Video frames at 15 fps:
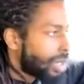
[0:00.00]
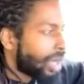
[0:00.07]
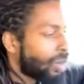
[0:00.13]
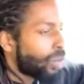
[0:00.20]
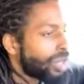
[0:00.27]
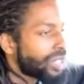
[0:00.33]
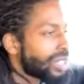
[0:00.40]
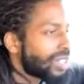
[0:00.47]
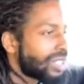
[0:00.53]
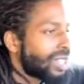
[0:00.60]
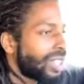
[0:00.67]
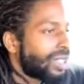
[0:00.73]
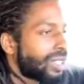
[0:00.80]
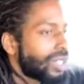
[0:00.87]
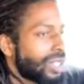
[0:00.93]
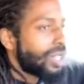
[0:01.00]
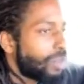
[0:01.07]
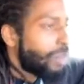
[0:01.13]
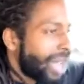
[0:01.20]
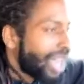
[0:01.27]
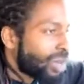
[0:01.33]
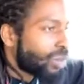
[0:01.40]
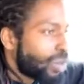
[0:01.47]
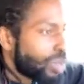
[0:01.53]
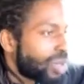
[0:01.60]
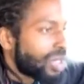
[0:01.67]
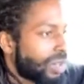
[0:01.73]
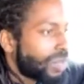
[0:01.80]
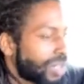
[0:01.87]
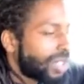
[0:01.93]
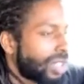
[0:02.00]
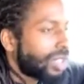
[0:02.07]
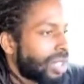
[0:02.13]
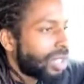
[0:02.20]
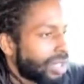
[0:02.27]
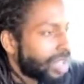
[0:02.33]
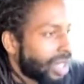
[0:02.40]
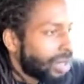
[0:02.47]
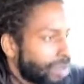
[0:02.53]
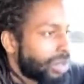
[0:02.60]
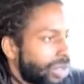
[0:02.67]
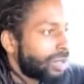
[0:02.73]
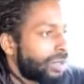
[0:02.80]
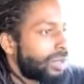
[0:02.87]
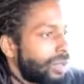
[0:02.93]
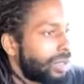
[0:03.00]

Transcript: I was gonna take the back roads and everything like that, but